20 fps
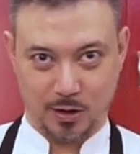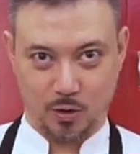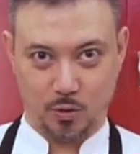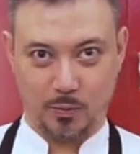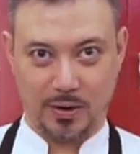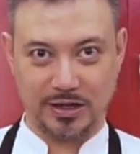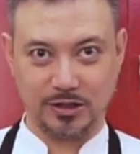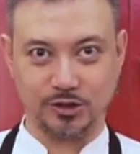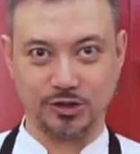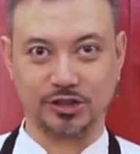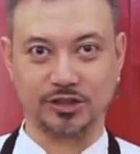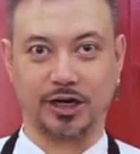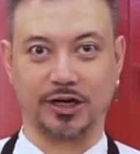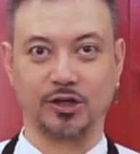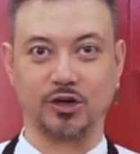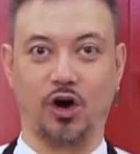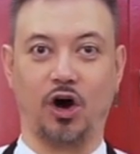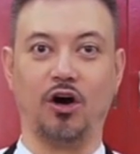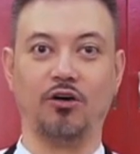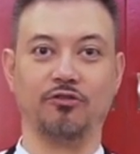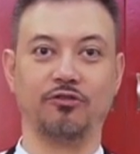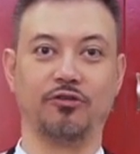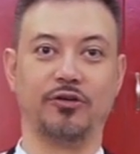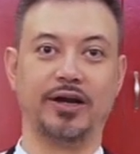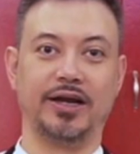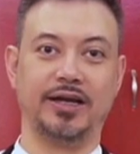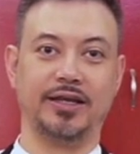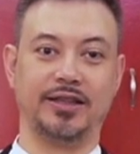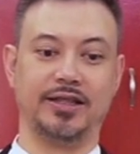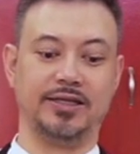when you start
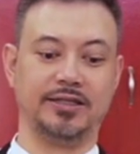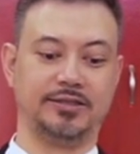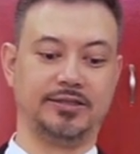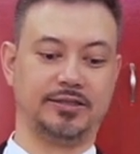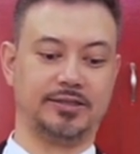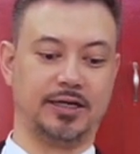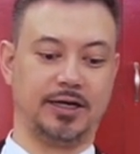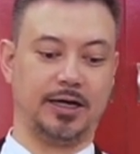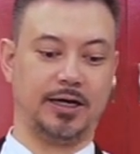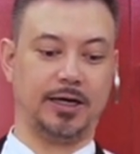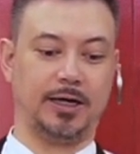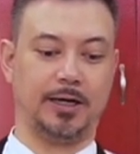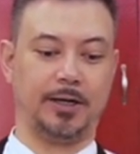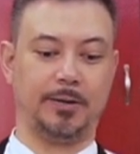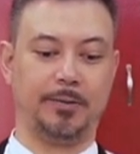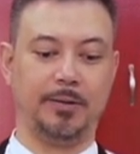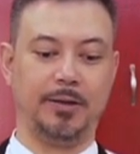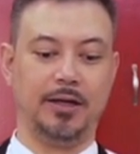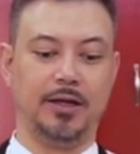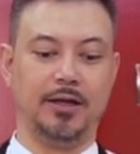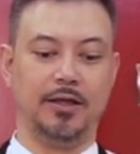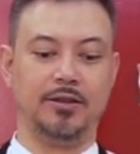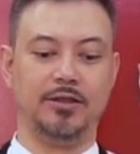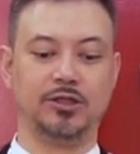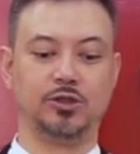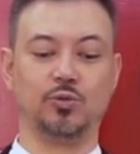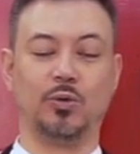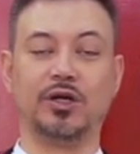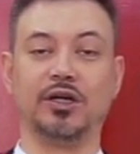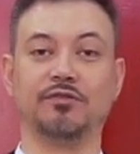offering this,
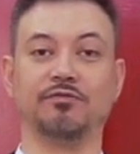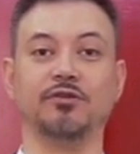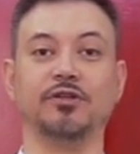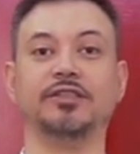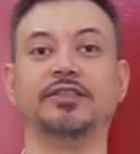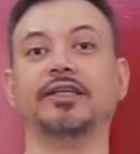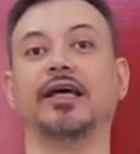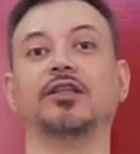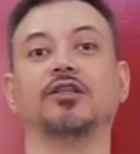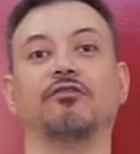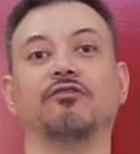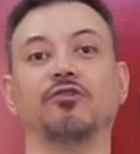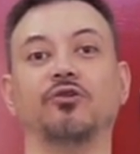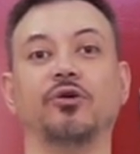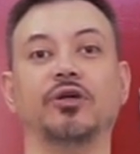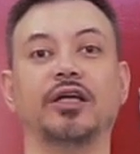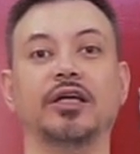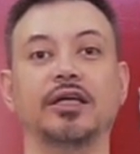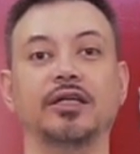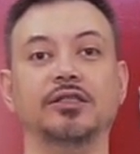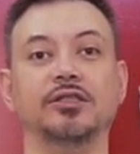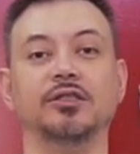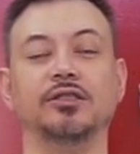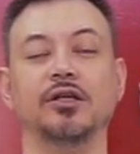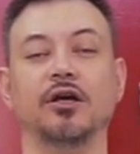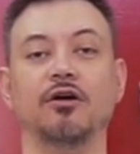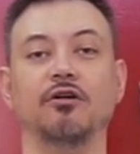this wonderful set of cookies